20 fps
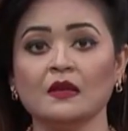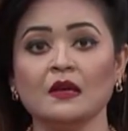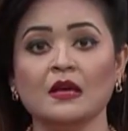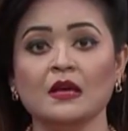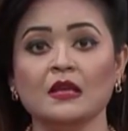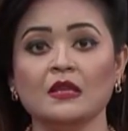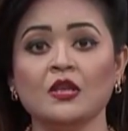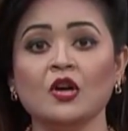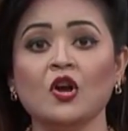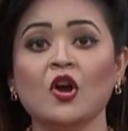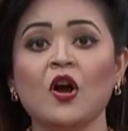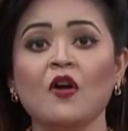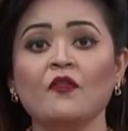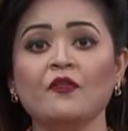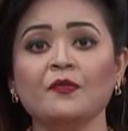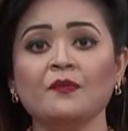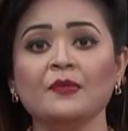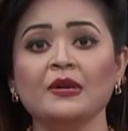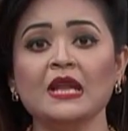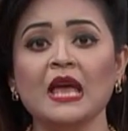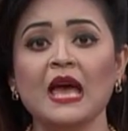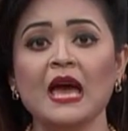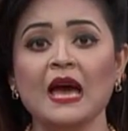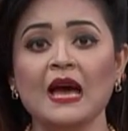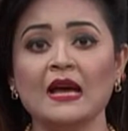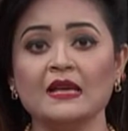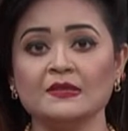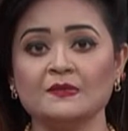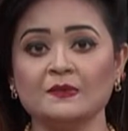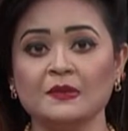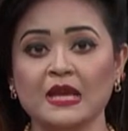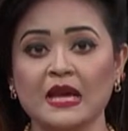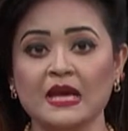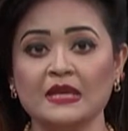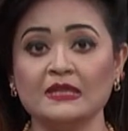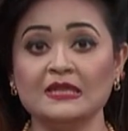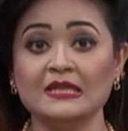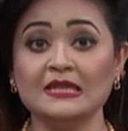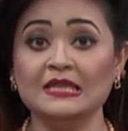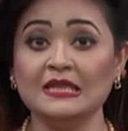The government has
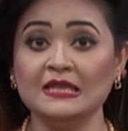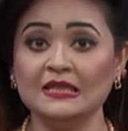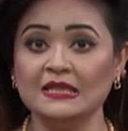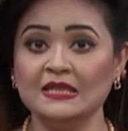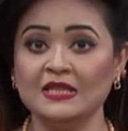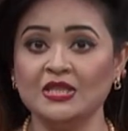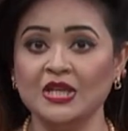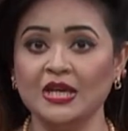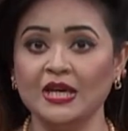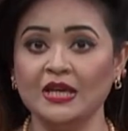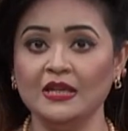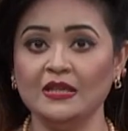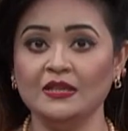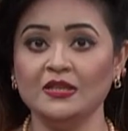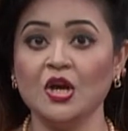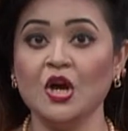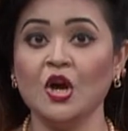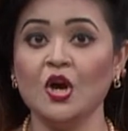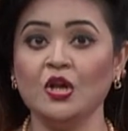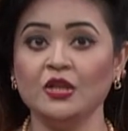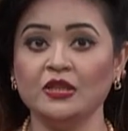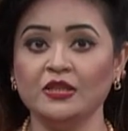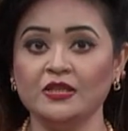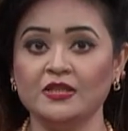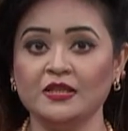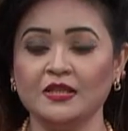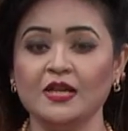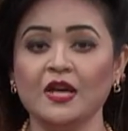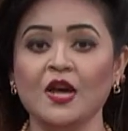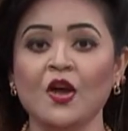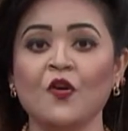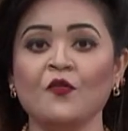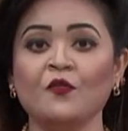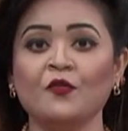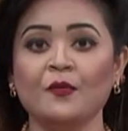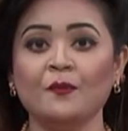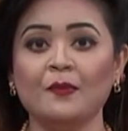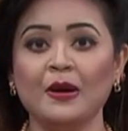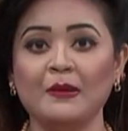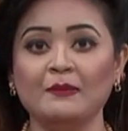planned 6-day Eid holiday
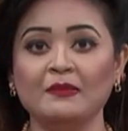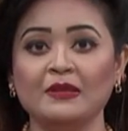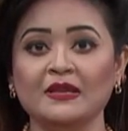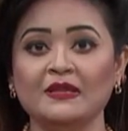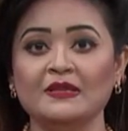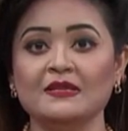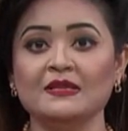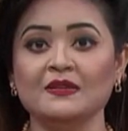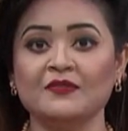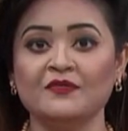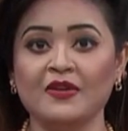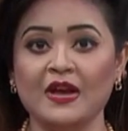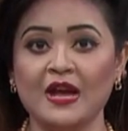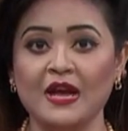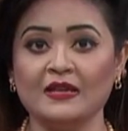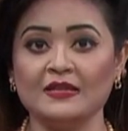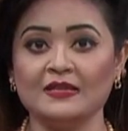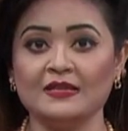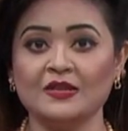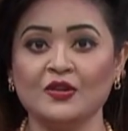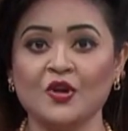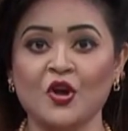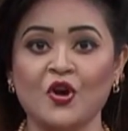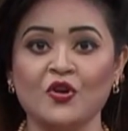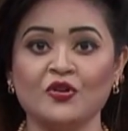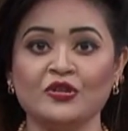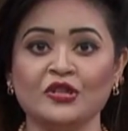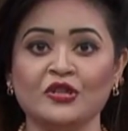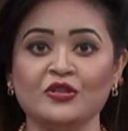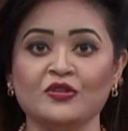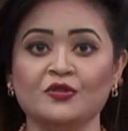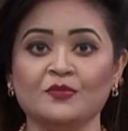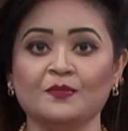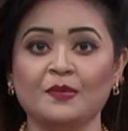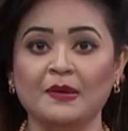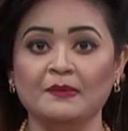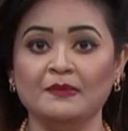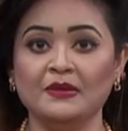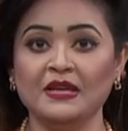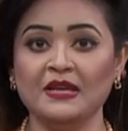for public servants. According to
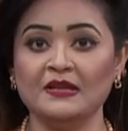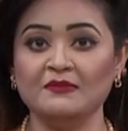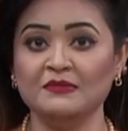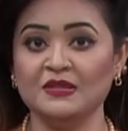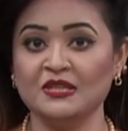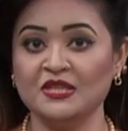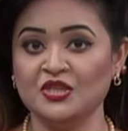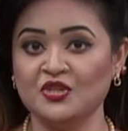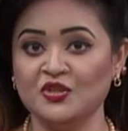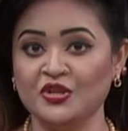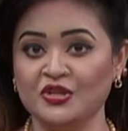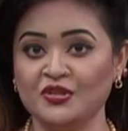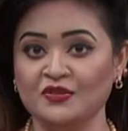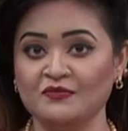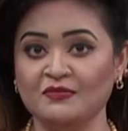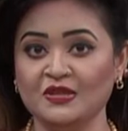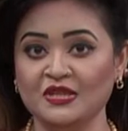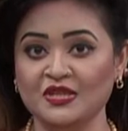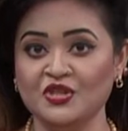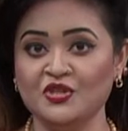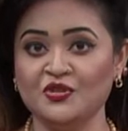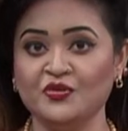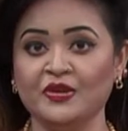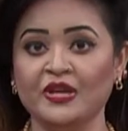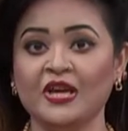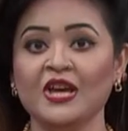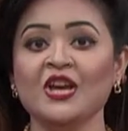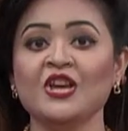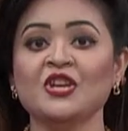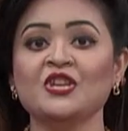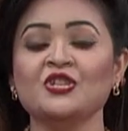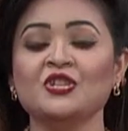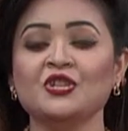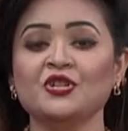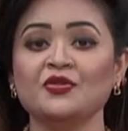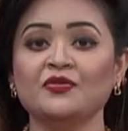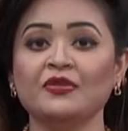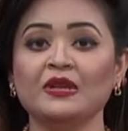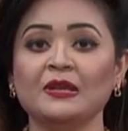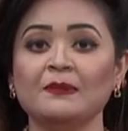Public Administration Ministry,
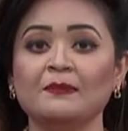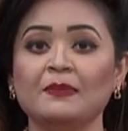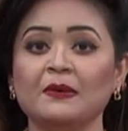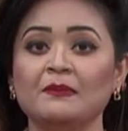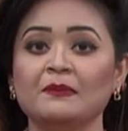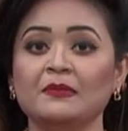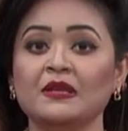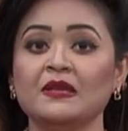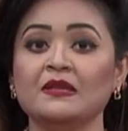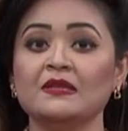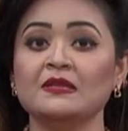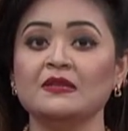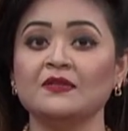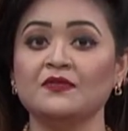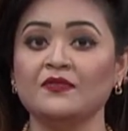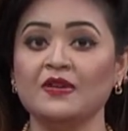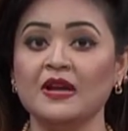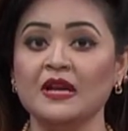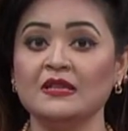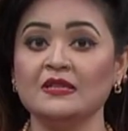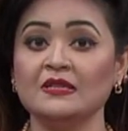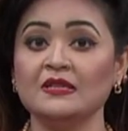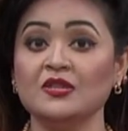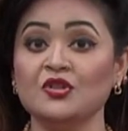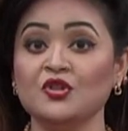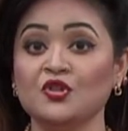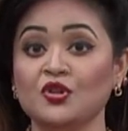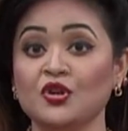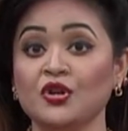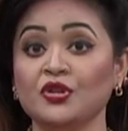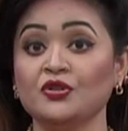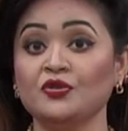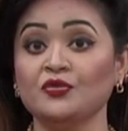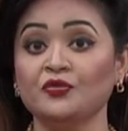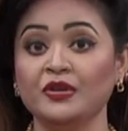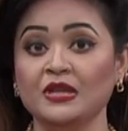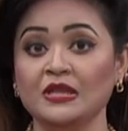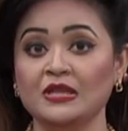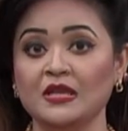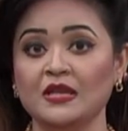generally public servants enjoy
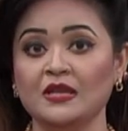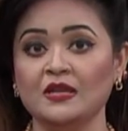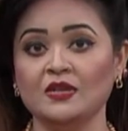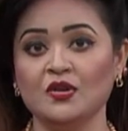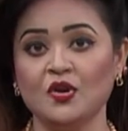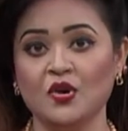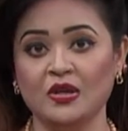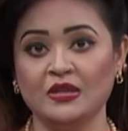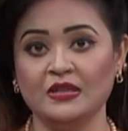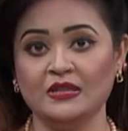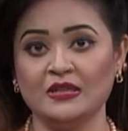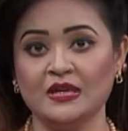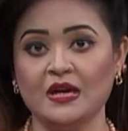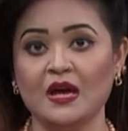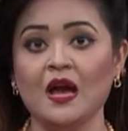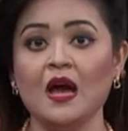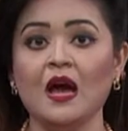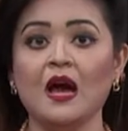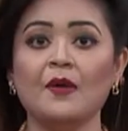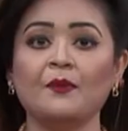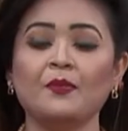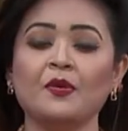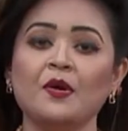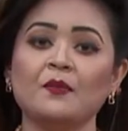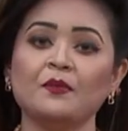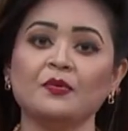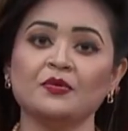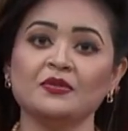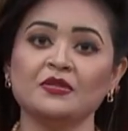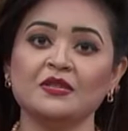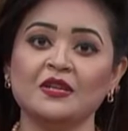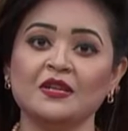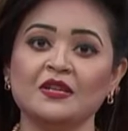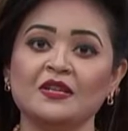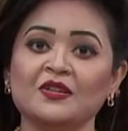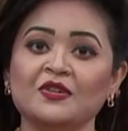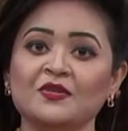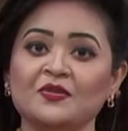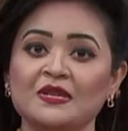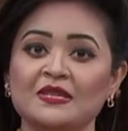3-day Eid holiday. A proposal
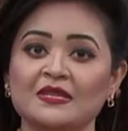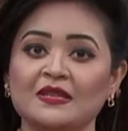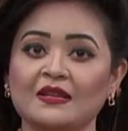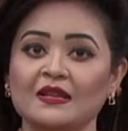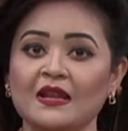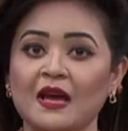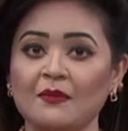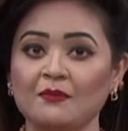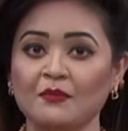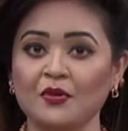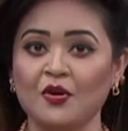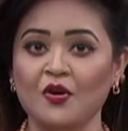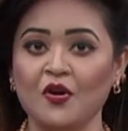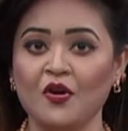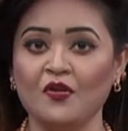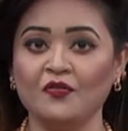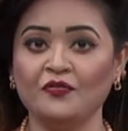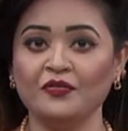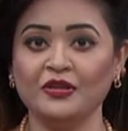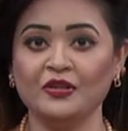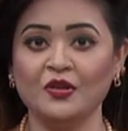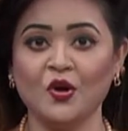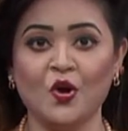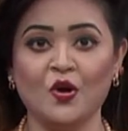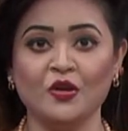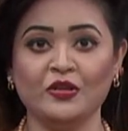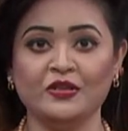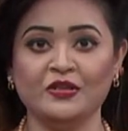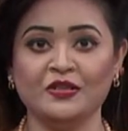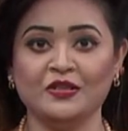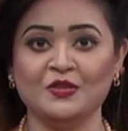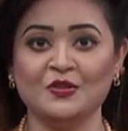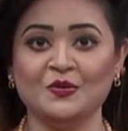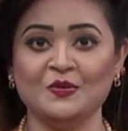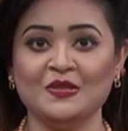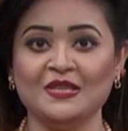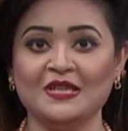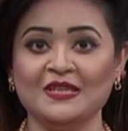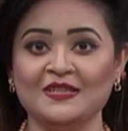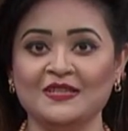increasing number of Eid holiday
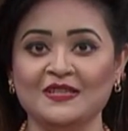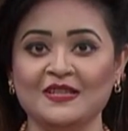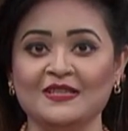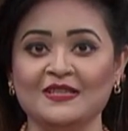to 6 days